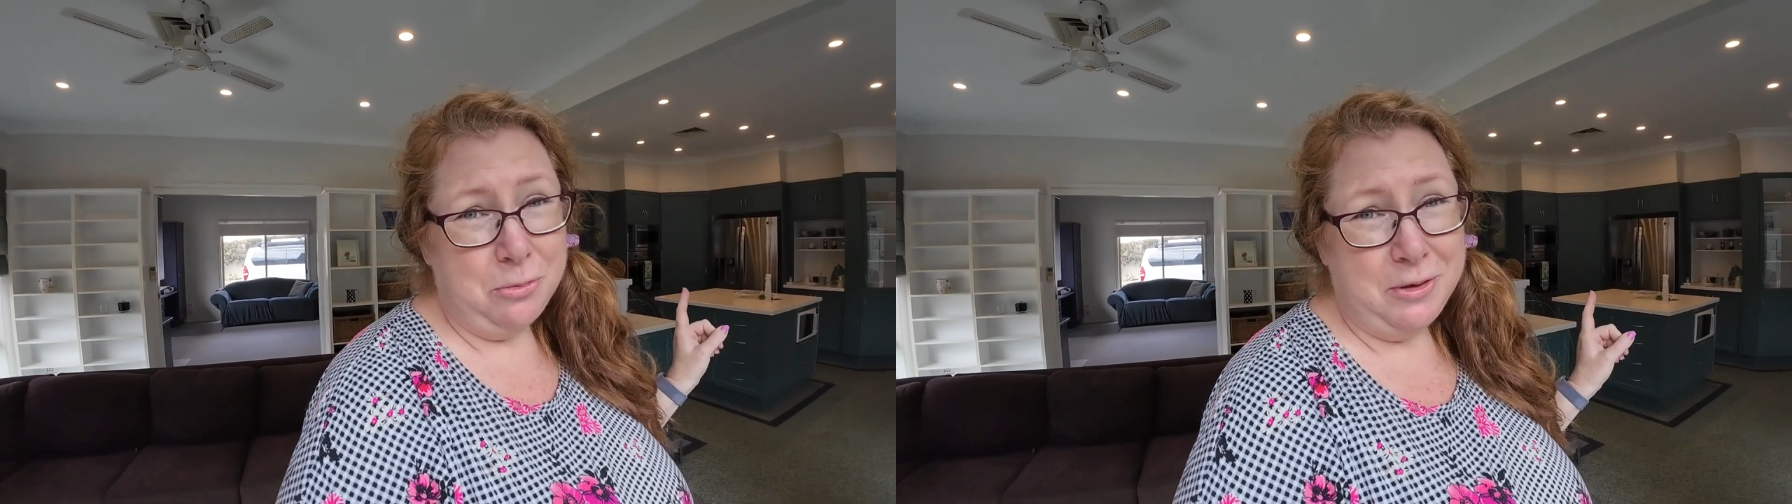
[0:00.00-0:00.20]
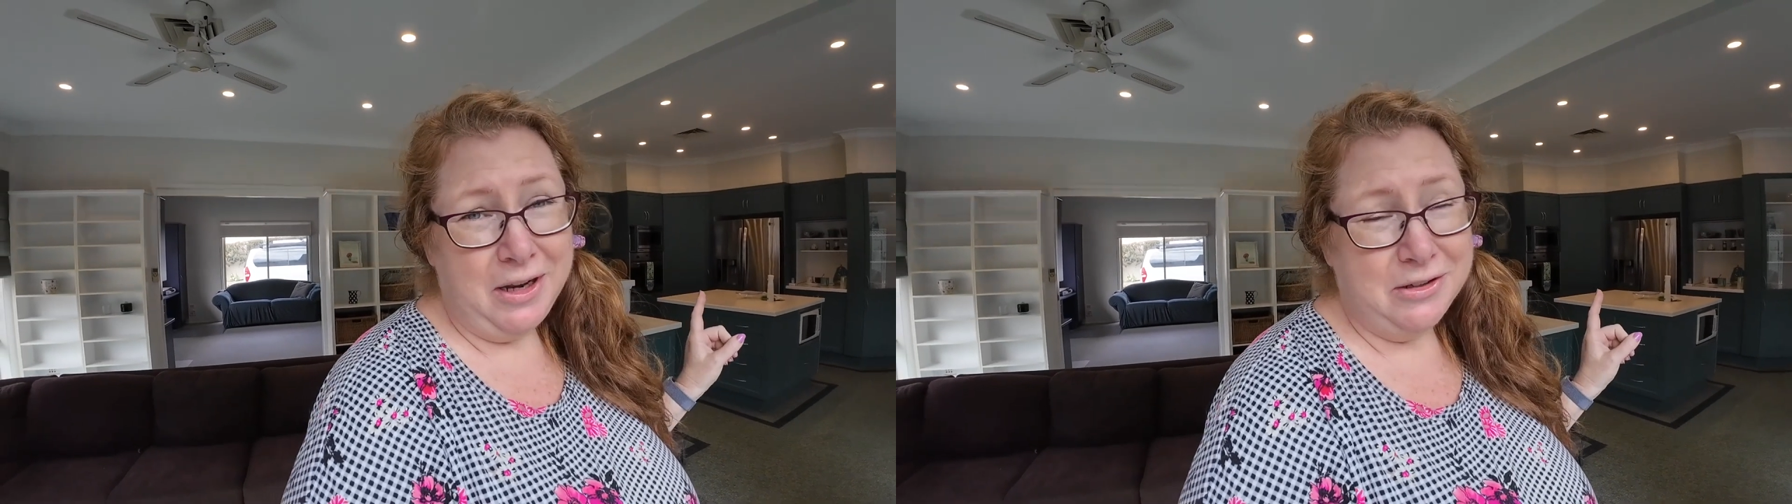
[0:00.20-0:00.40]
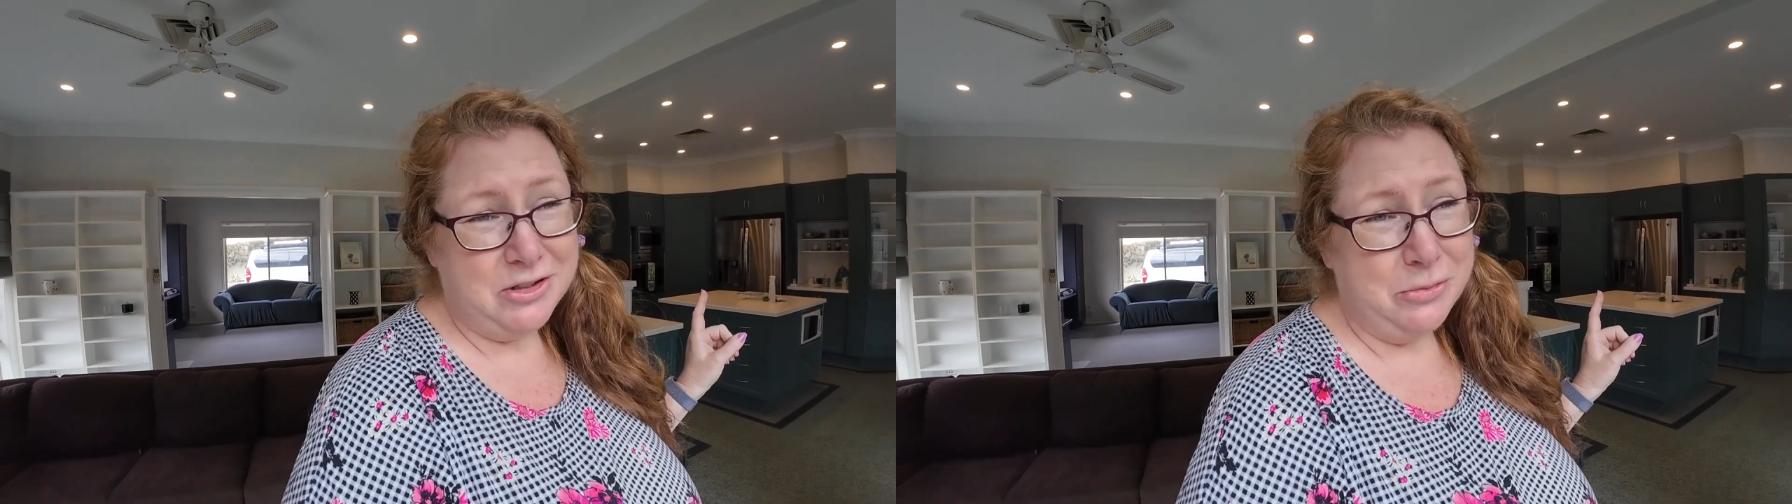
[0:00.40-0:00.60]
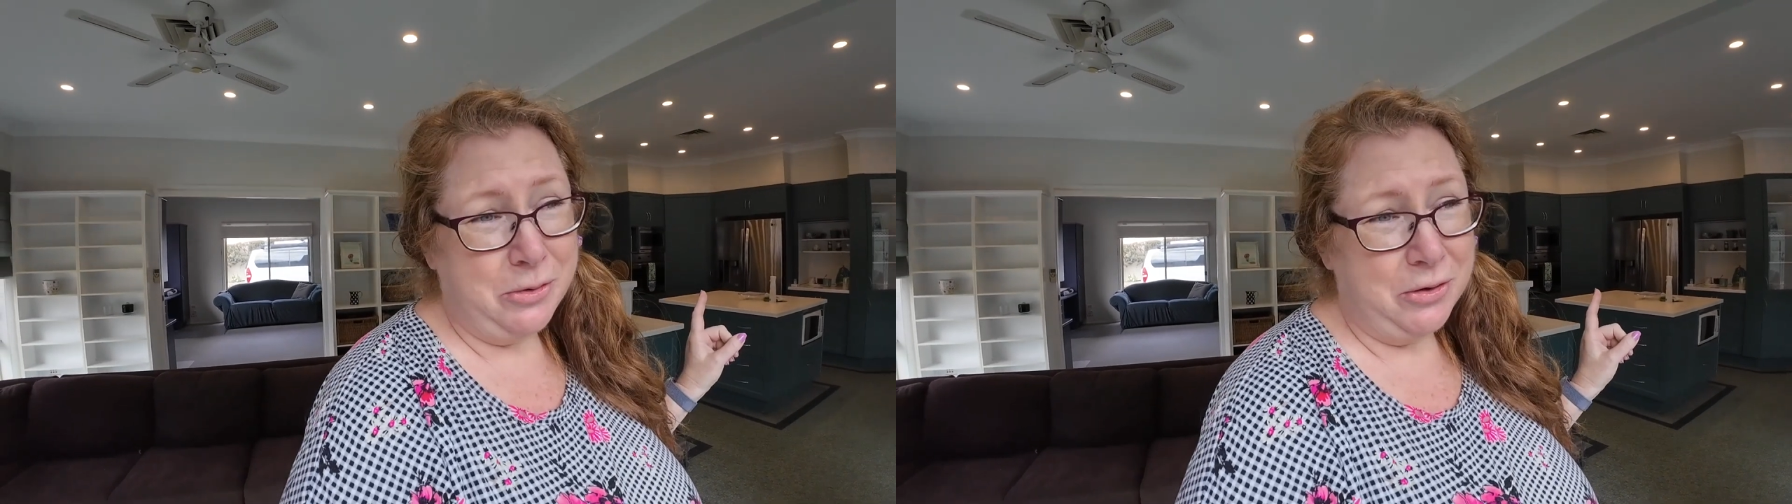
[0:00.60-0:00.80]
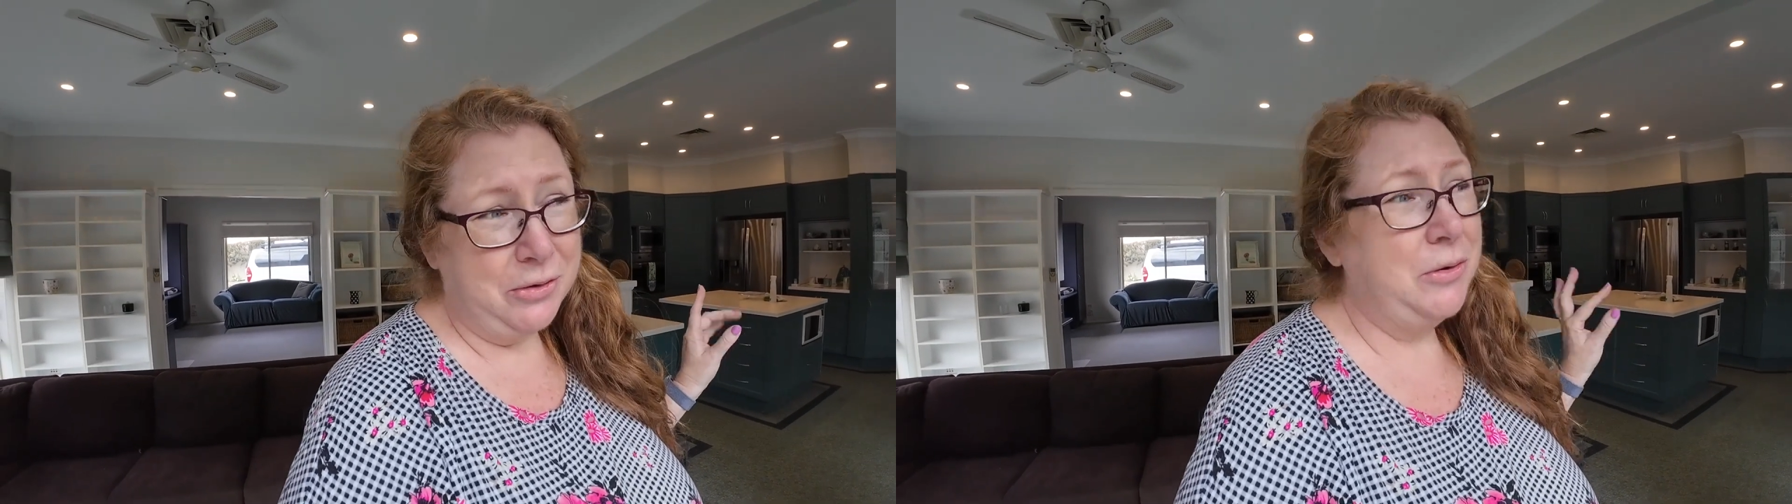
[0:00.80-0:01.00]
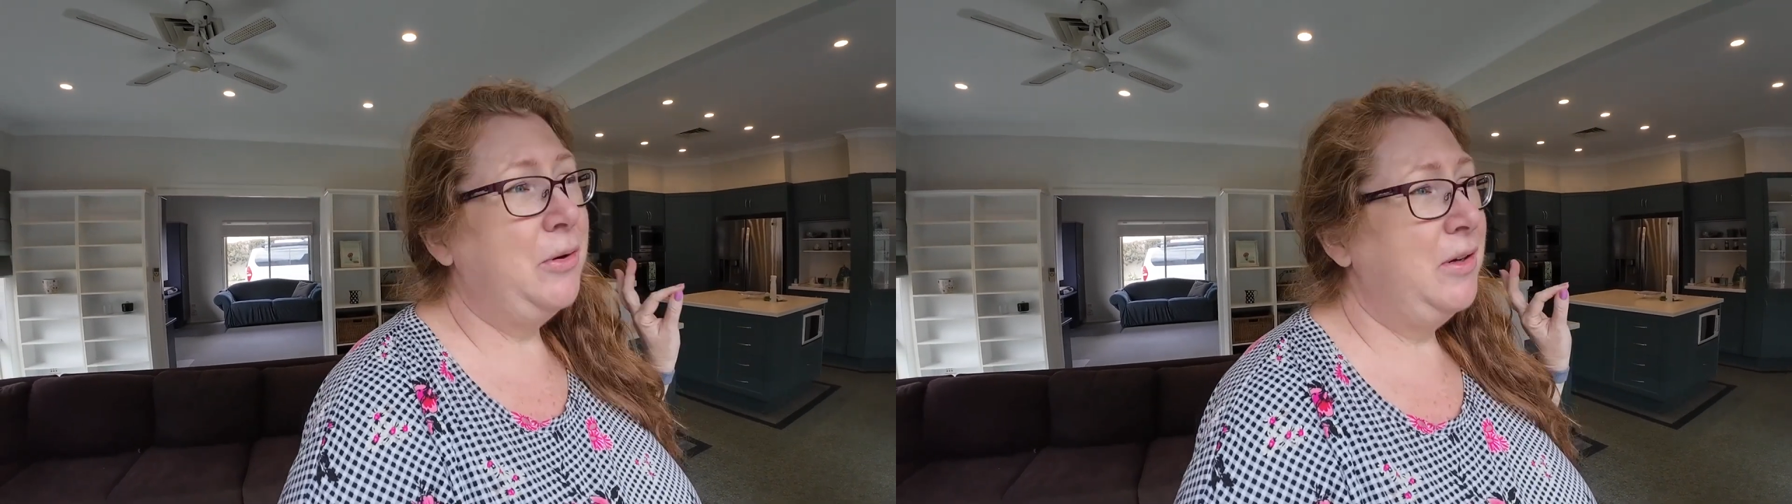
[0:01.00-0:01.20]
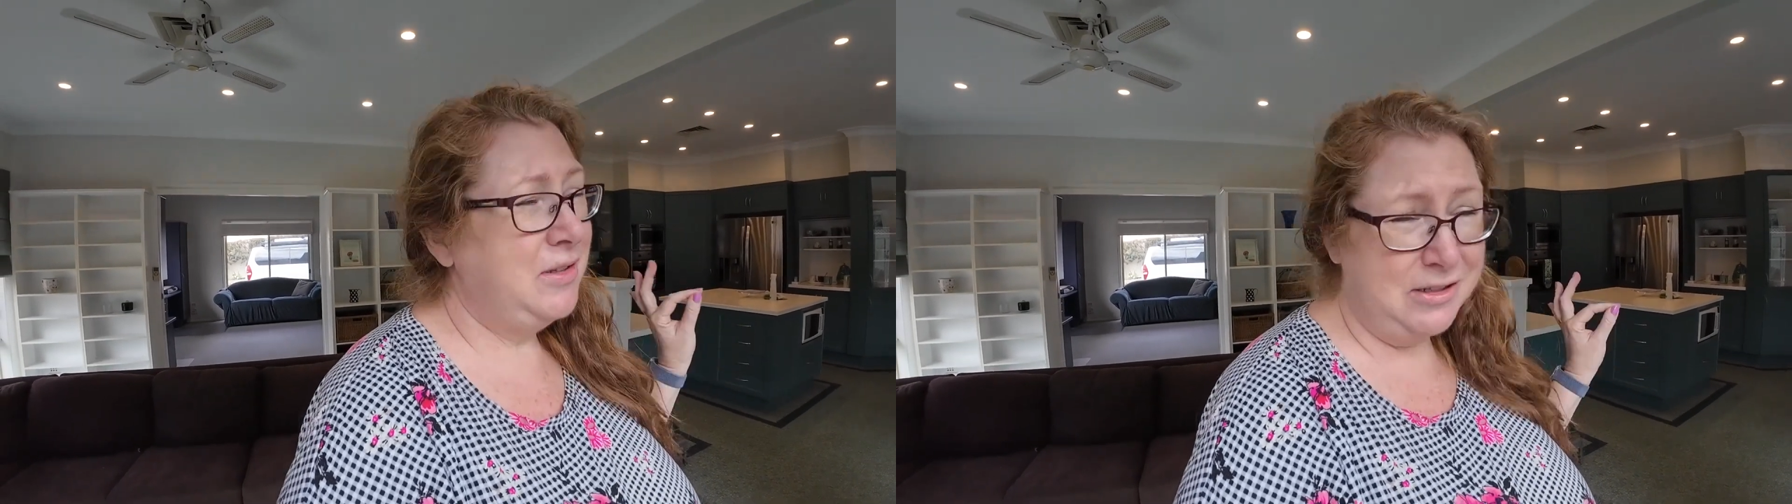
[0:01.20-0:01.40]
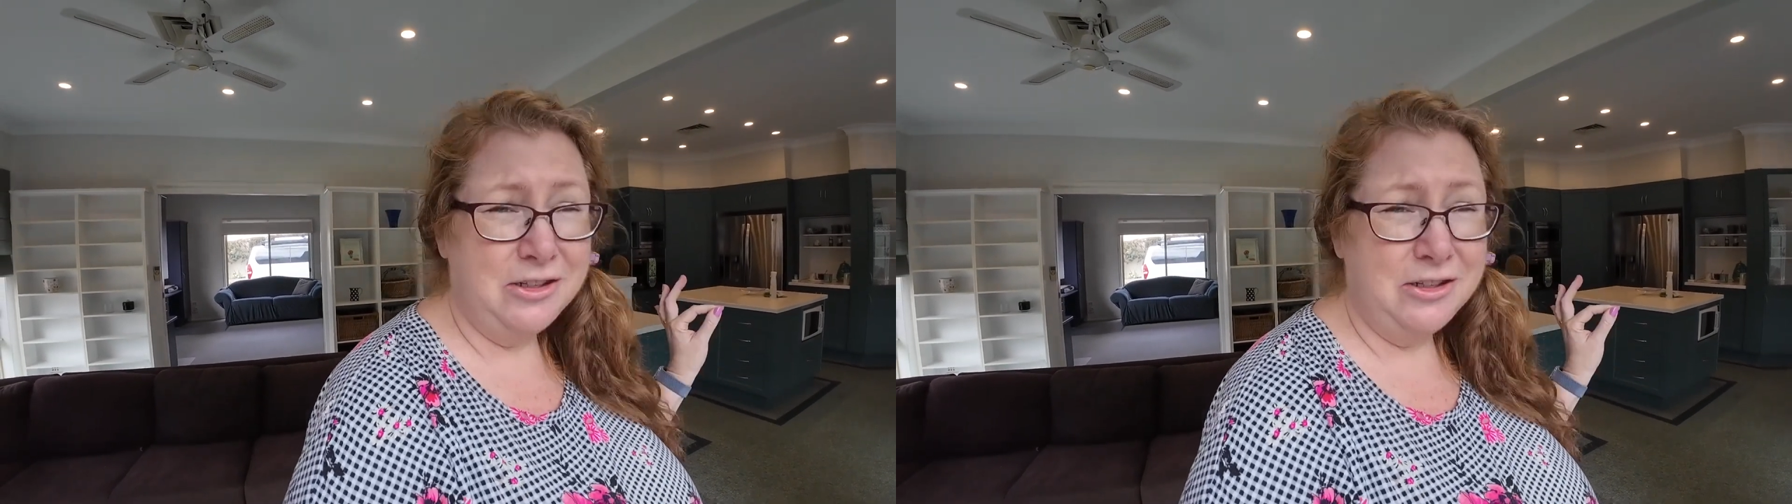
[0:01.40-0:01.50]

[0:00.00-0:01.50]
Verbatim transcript: open house tomorrow. It's